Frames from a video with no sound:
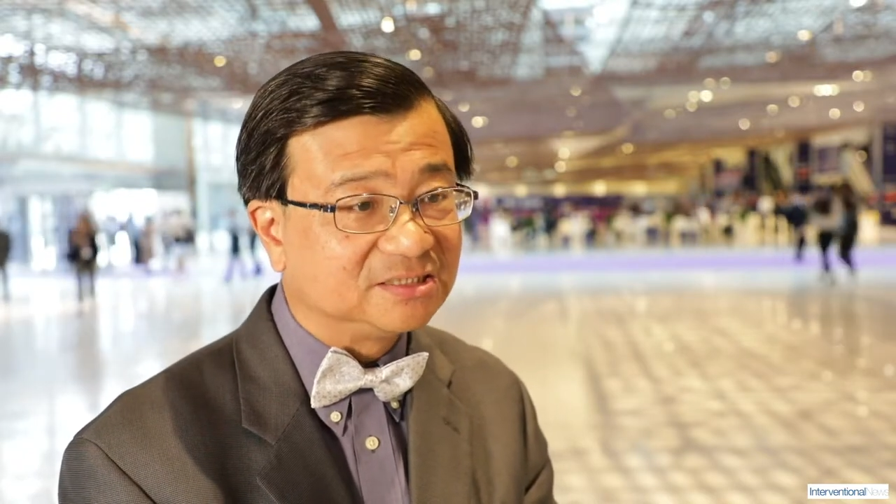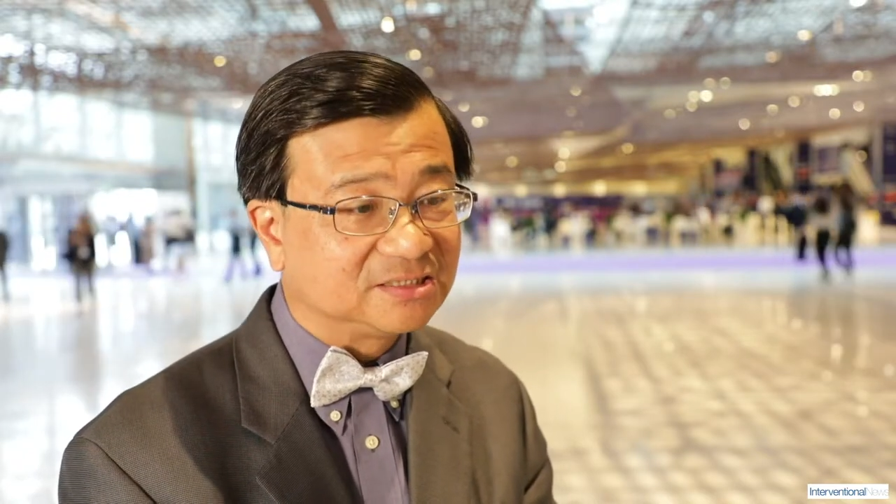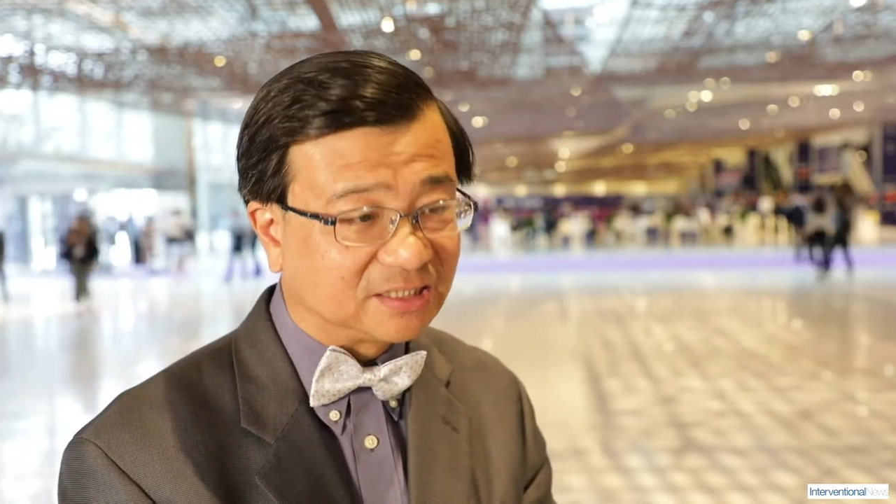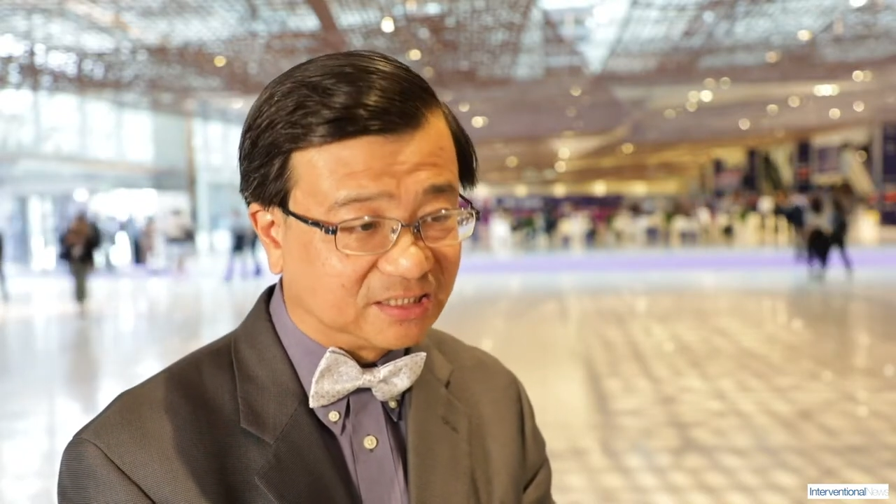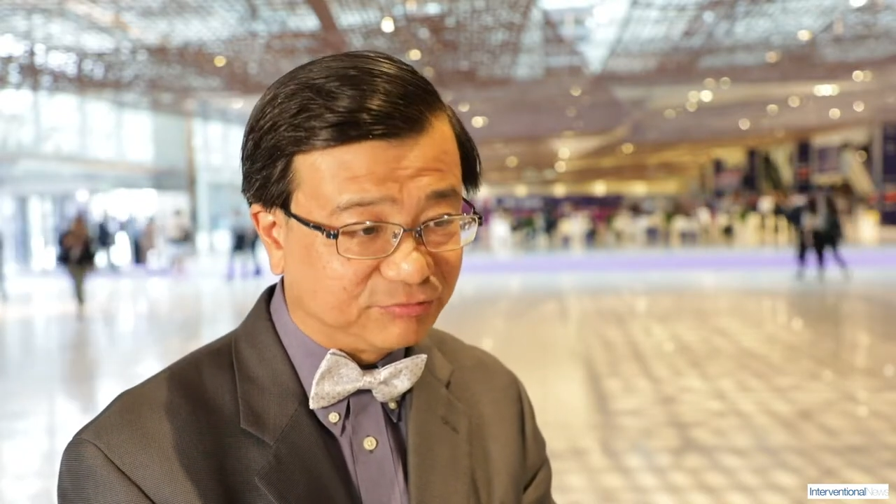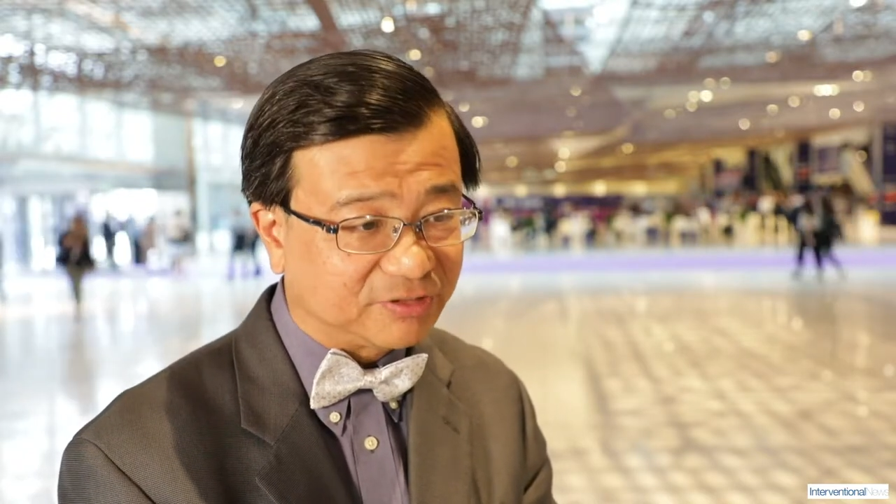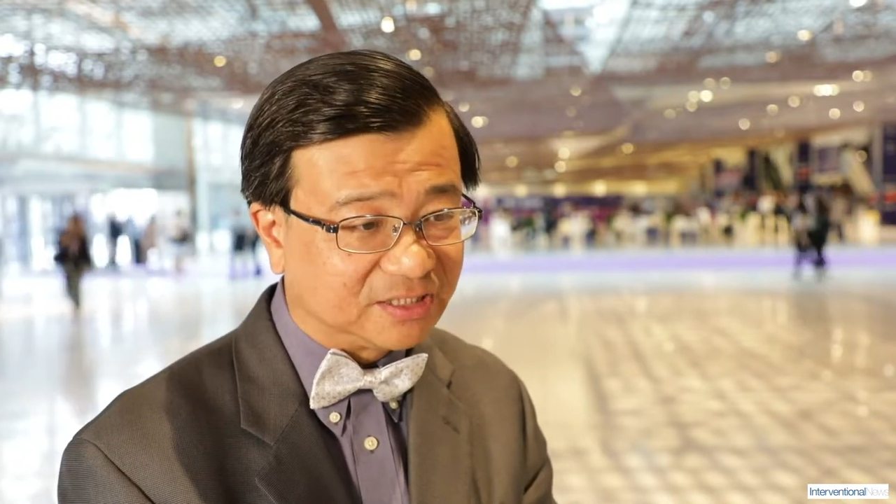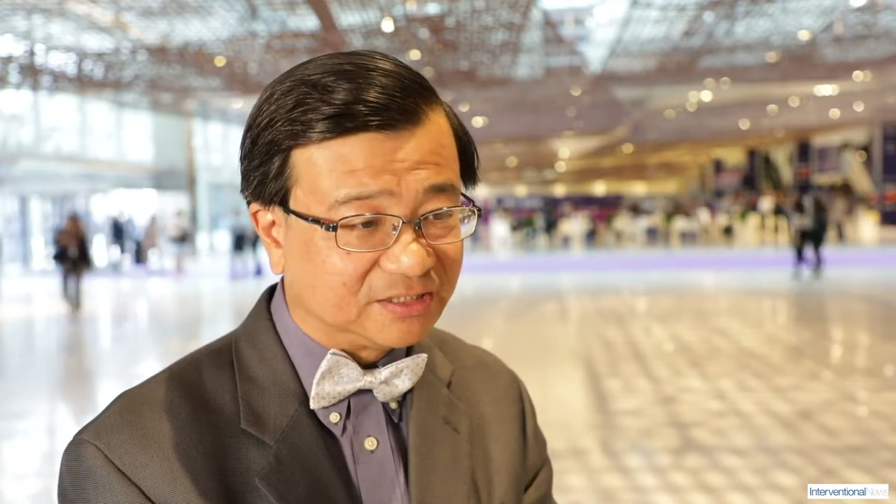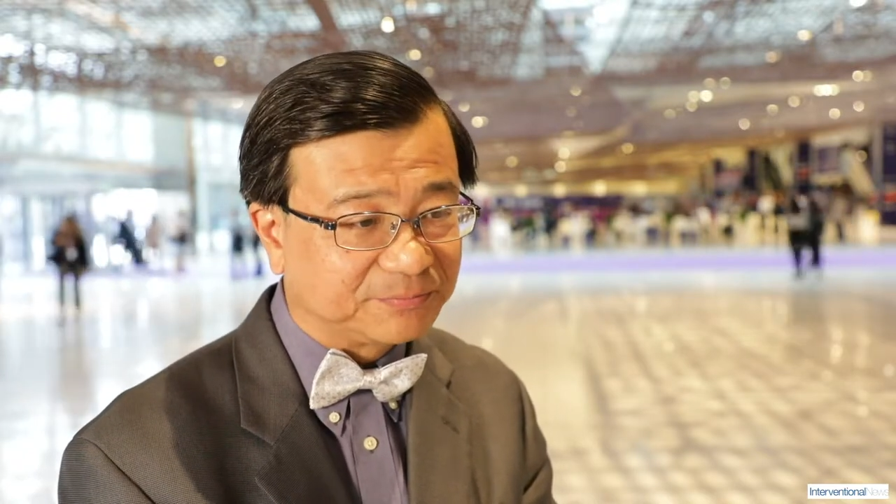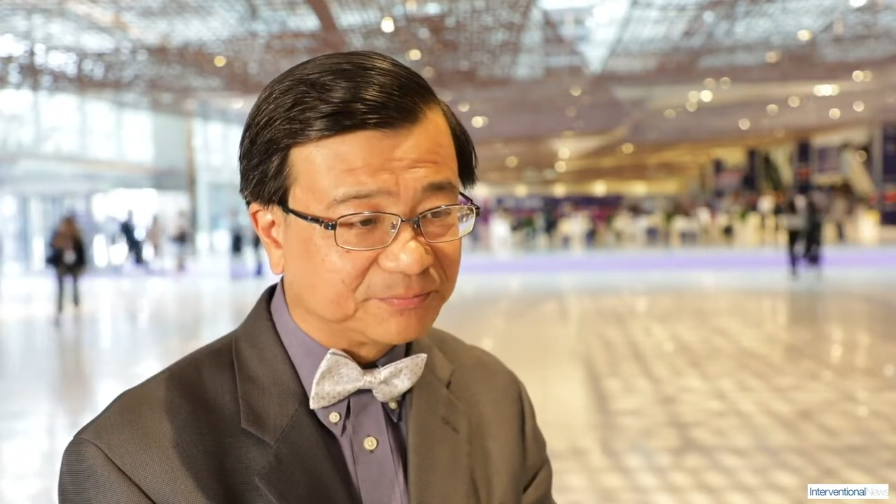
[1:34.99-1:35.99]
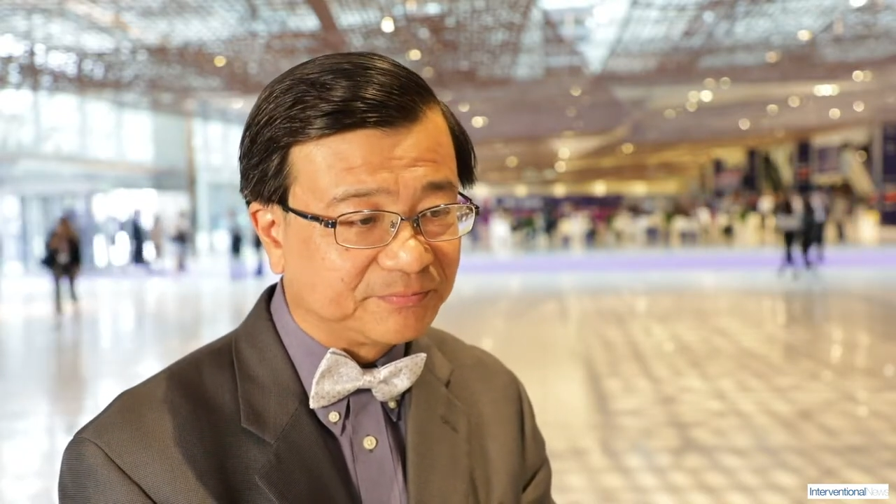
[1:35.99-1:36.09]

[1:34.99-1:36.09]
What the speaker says: significant.